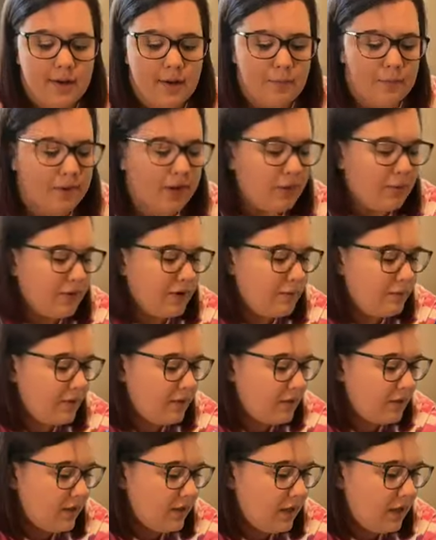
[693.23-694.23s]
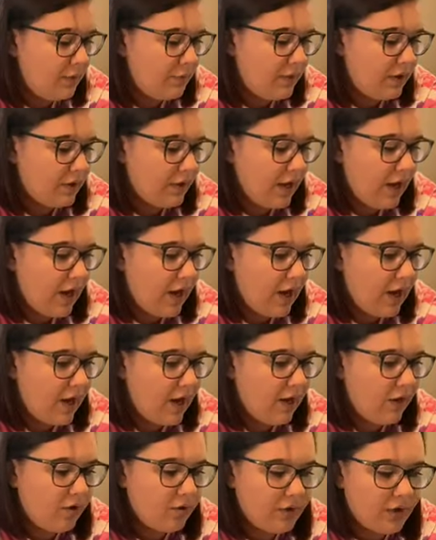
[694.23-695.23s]
but I want to be thinking about
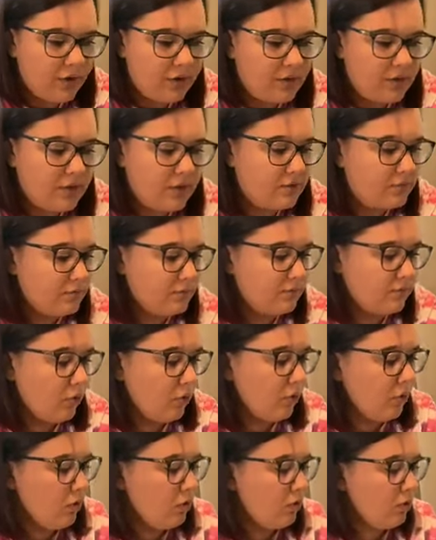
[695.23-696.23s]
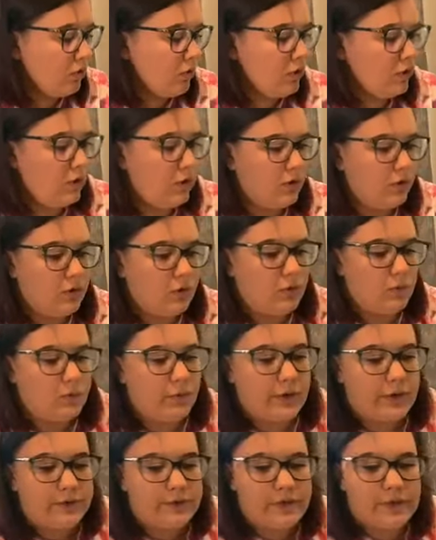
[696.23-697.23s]
how can these roll
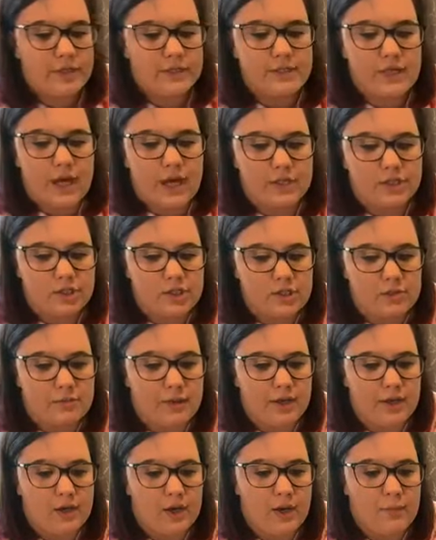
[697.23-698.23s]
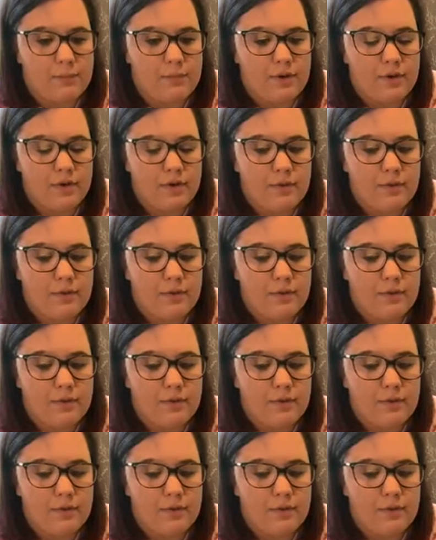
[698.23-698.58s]
while they're attached to my cup.